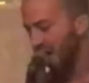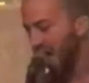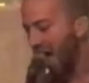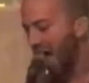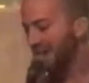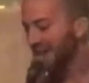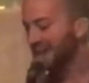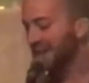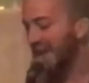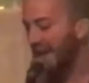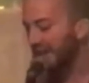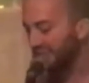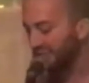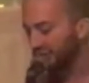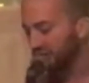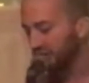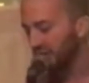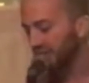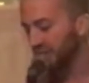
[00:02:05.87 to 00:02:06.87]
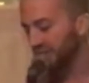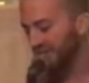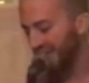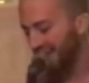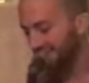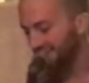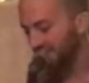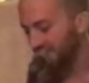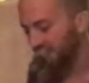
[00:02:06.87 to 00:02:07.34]
On an ethical
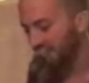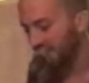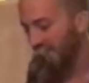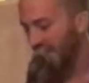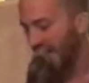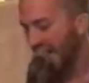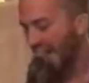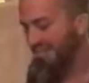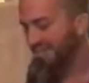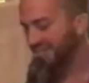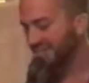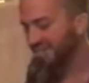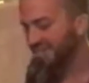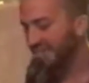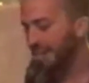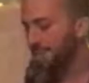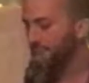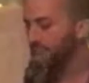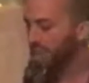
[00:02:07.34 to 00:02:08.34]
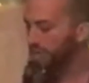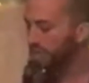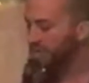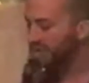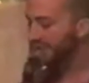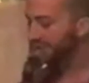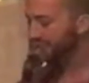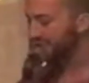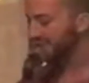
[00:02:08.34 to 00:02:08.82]
level, I think that
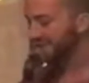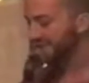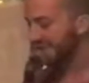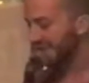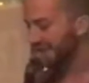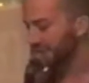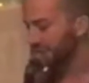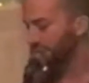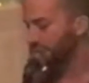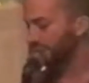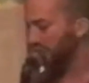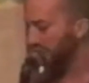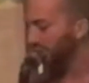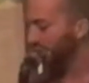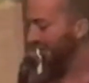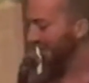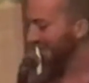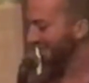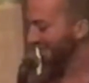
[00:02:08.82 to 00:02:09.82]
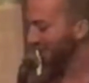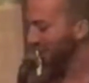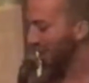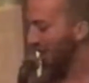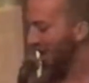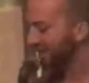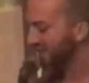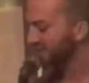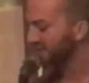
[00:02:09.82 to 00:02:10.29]
beauty for the sake of beauty at the
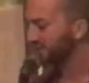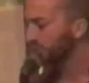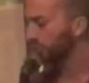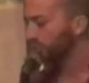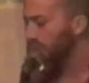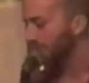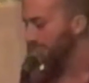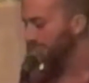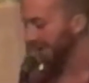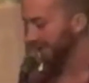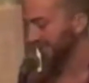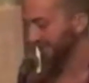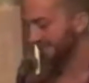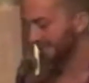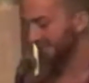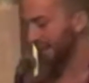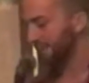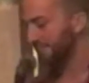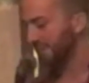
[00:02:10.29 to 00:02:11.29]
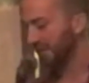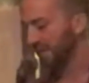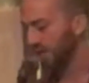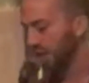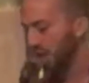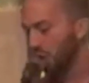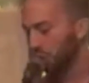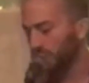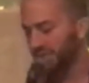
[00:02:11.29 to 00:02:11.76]
cost of a rumbling stomach
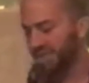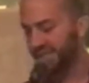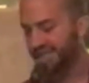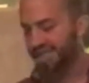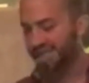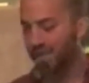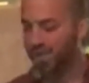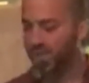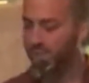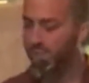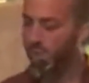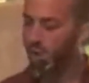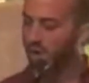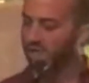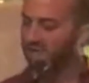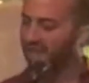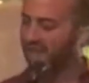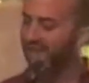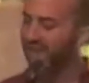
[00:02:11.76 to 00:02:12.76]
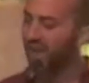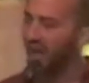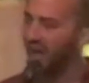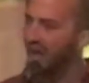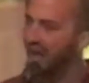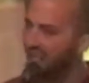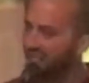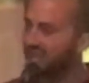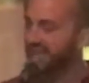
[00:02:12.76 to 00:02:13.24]
really sounds more like
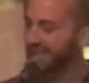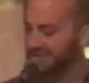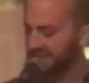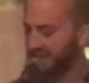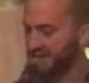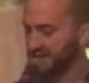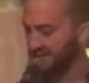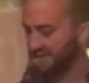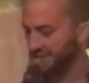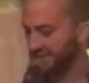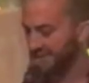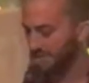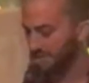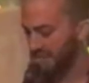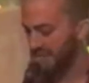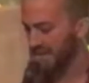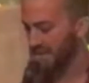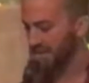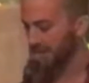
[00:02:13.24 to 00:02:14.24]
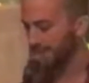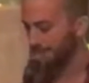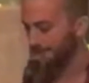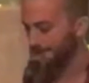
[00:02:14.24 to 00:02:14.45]
ugliness to me.